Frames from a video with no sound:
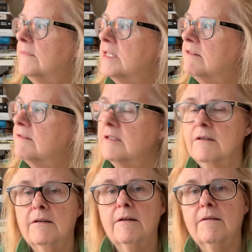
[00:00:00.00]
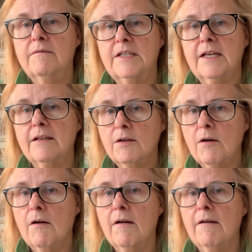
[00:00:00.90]
taking the
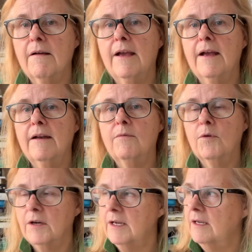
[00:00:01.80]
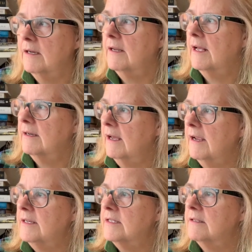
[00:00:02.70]
car and working at
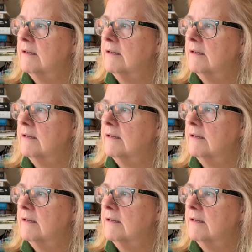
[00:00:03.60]
night